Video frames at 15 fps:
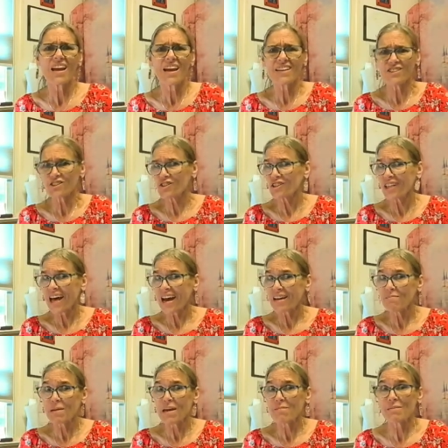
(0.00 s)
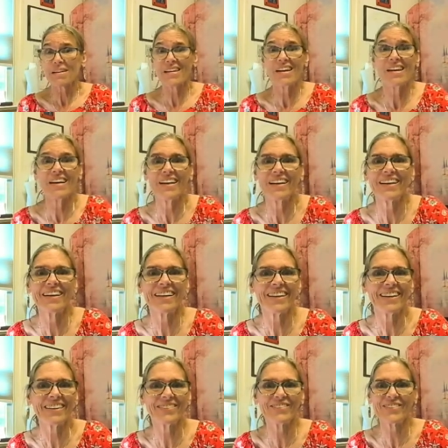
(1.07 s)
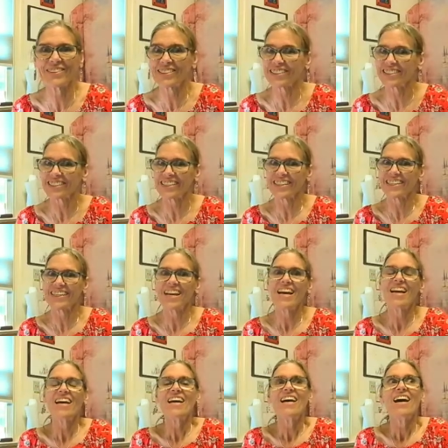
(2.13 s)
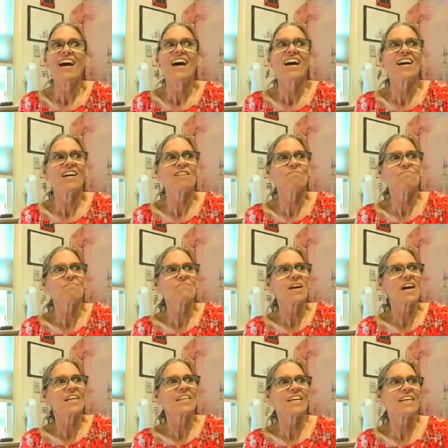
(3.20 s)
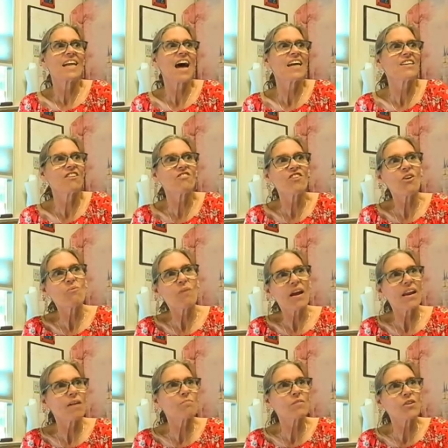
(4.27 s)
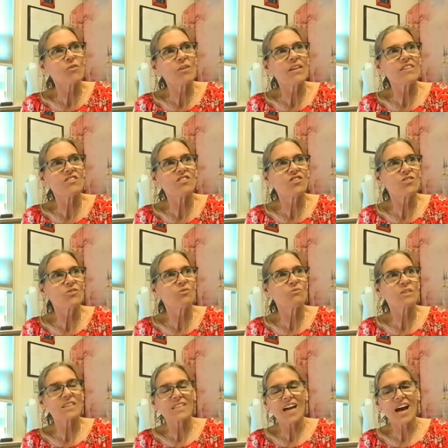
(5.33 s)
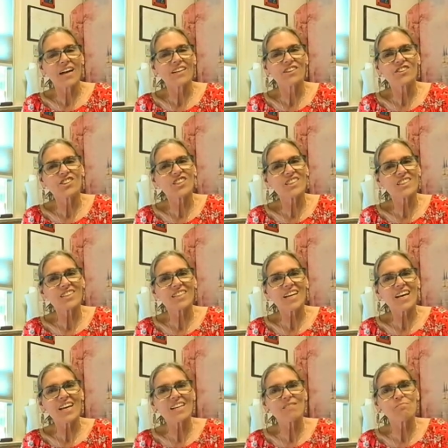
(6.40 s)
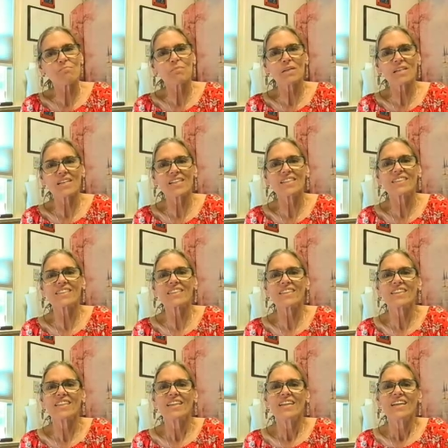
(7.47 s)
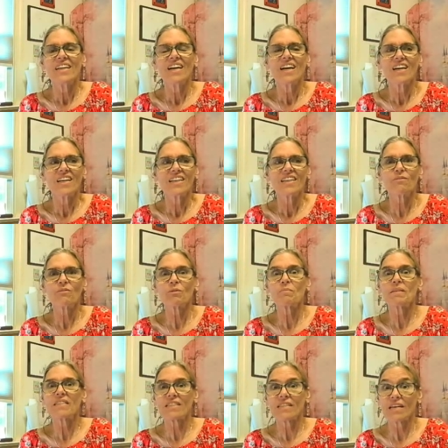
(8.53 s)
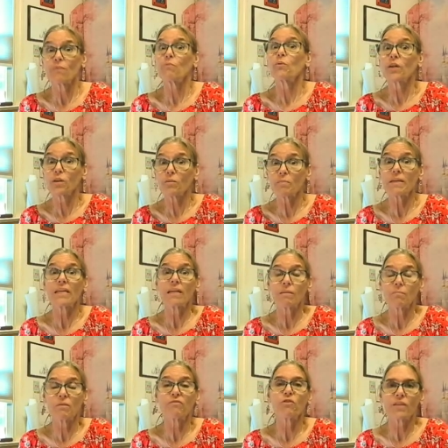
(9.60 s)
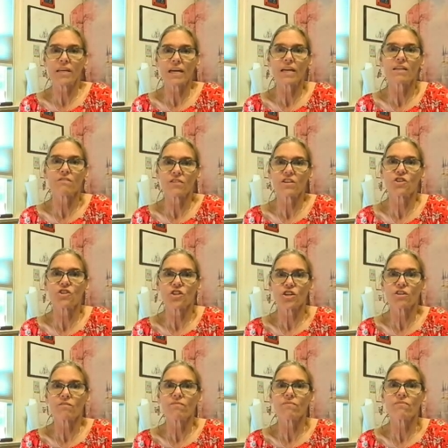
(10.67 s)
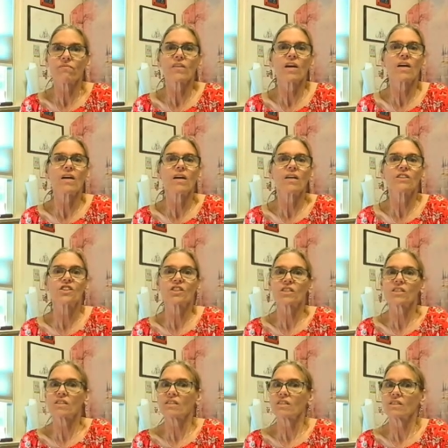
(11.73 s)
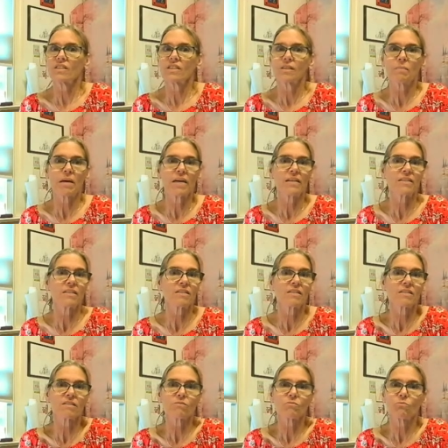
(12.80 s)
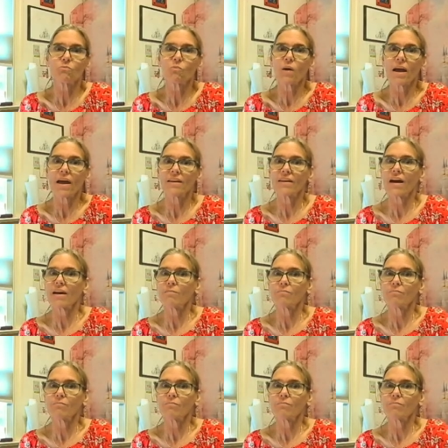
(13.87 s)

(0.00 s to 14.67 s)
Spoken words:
In July, maybe. We'll see. Again, I don't know when I'm going to retire just yet, but it will be before the end of this year. Just depends when.